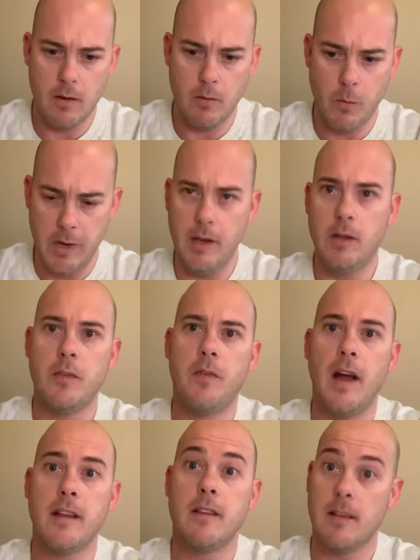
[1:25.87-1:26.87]
We need to
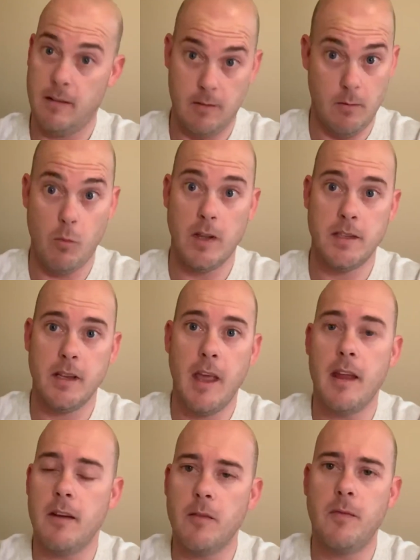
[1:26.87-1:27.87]
fight once
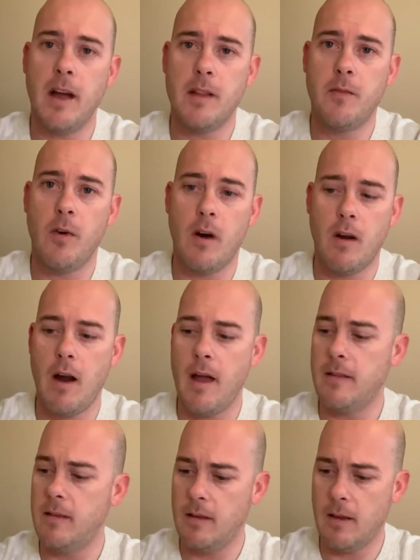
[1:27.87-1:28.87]
again, fight for our
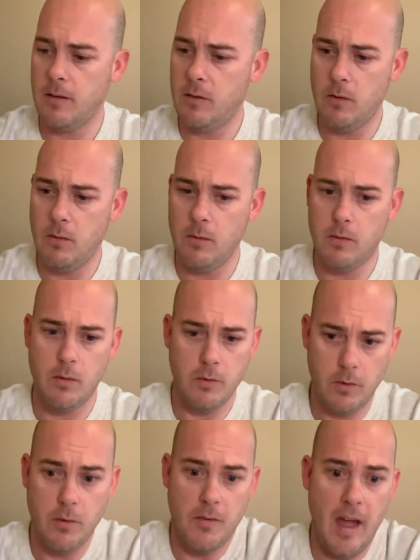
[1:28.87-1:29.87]
right to
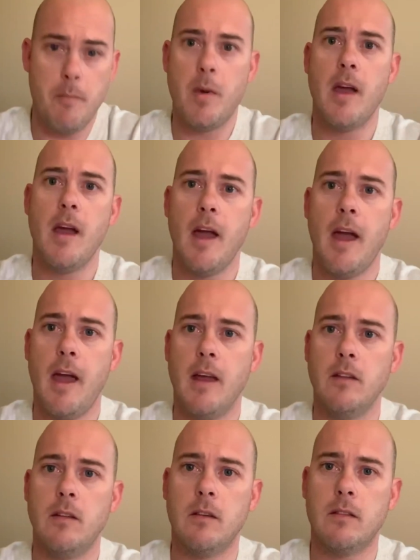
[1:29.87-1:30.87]
vape
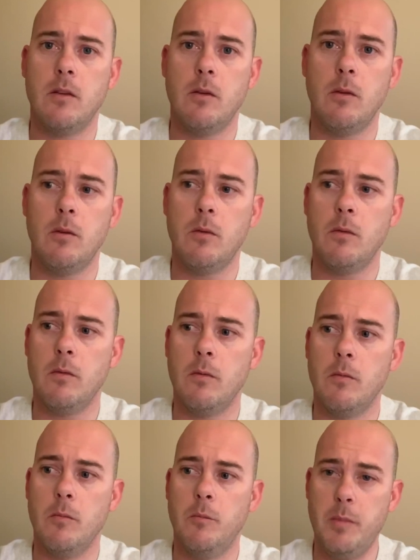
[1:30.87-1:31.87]
and to
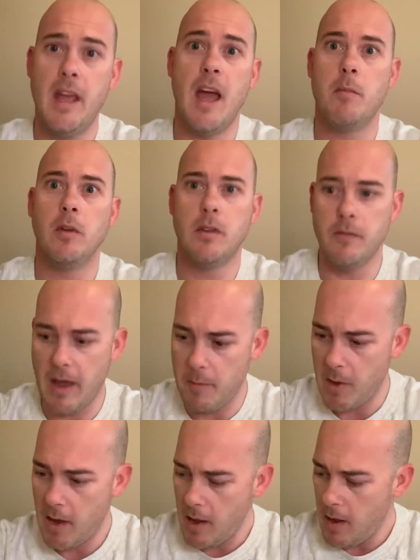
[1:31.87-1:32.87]
be able to vape.